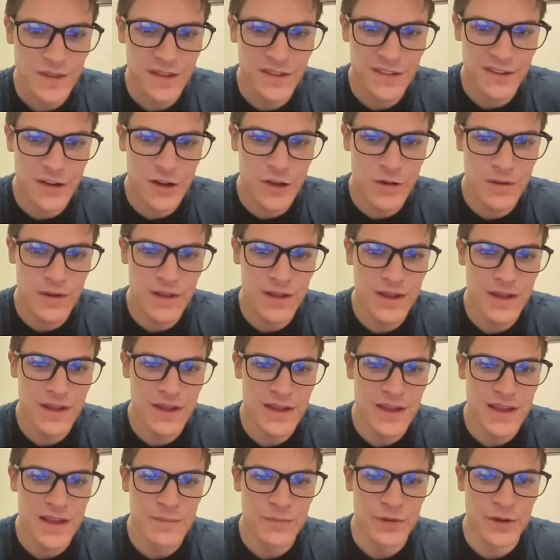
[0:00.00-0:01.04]
So,
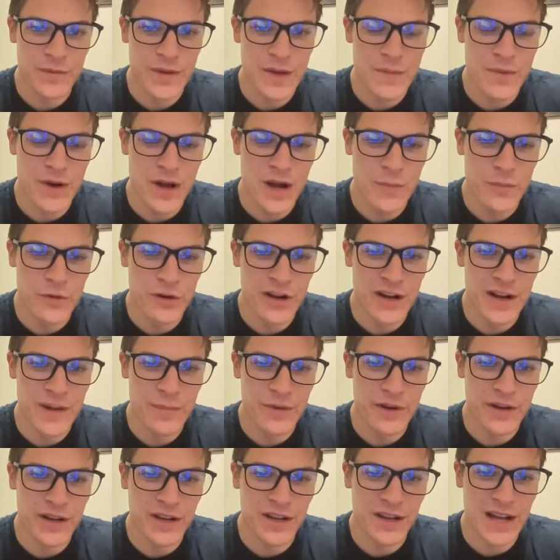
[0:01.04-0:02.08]
bring my bomber in. I
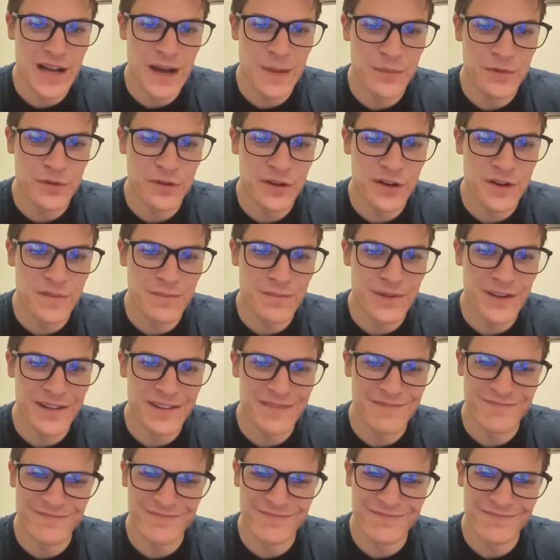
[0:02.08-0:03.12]
bring a copter in. But
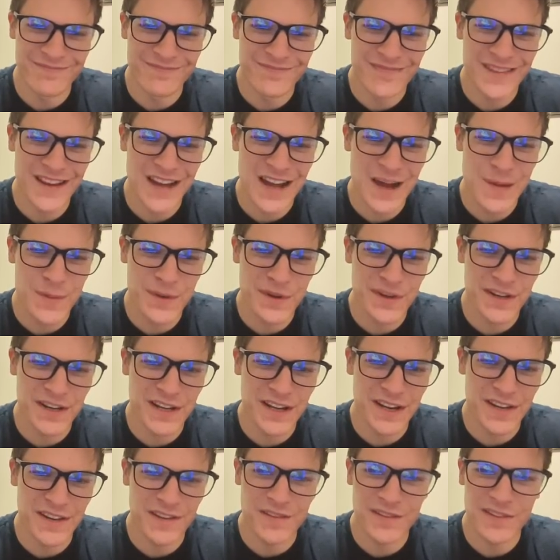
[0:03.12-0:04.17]
that copter's
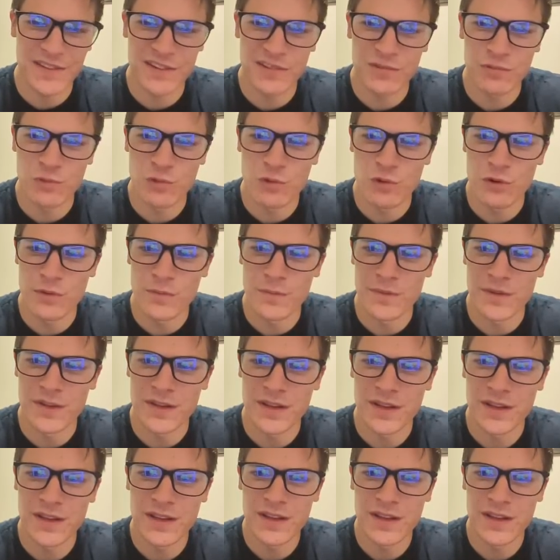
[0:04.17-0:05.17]
going to get swarmed.